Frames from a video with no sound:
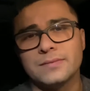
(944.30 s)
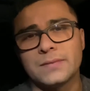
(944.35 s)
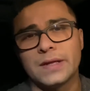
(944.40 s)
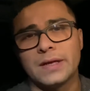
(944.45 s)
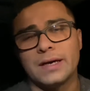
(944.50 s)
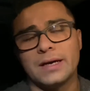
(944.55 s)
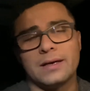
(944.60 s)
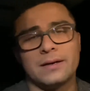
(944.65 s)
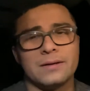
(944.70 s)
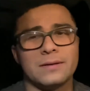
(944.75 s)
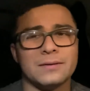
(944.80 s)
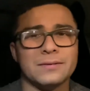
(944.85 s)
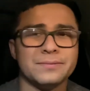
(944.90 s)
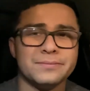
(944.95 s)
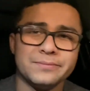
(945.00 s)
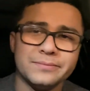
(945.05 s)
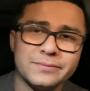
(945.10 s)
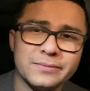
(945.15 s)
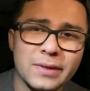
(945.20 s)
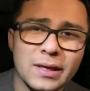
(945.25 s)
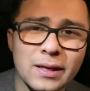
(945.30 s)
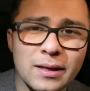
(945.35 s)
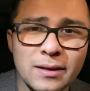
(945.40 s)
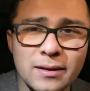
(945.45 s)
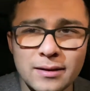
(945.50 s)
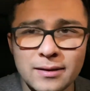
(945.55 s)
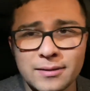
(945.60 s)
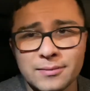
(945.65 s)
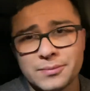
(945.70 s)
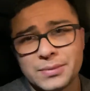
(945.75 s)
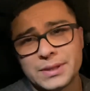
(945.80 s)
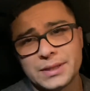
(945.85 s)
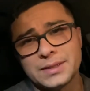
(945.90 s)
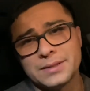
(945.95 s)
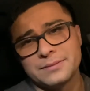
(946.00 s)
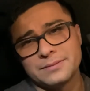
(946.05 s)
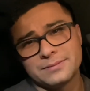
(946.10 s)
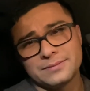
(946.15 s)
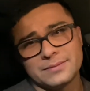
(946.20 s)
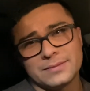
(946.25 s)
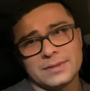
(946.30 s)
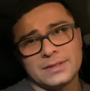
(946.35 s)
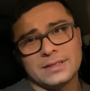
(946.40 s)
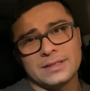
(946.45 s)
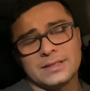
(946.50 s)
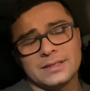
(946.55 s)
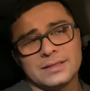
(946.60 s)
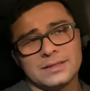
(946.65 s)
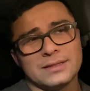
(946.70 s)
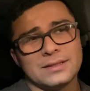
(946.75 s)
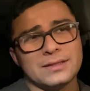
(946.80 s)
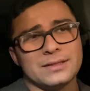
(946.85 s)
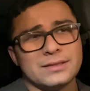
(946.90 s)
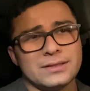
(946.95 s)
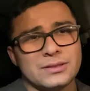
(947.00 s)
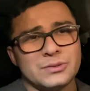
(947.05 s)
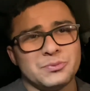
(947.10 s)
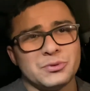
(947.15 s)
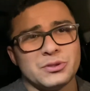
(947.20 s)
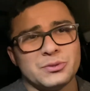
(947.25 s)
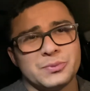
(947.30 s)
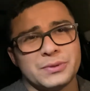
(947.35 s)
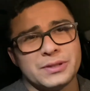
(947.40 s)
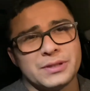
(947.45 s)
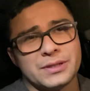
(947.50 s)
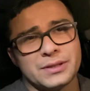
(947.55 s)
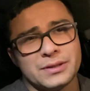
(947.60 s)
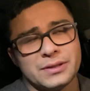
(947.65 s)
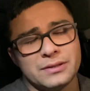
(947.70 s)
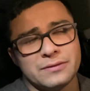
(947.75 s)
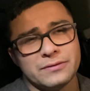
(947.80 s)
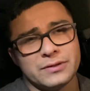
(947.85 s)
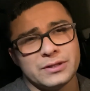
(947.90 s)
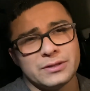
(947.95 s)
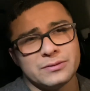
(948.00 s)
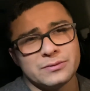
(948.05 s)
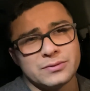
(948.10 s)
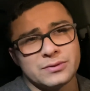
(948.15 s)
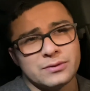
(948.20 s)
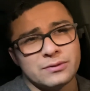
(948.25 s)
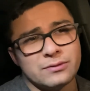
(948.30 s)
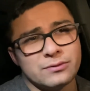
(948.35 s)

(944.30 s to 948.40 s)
I don't know, but this is supposed to be like a long video, so.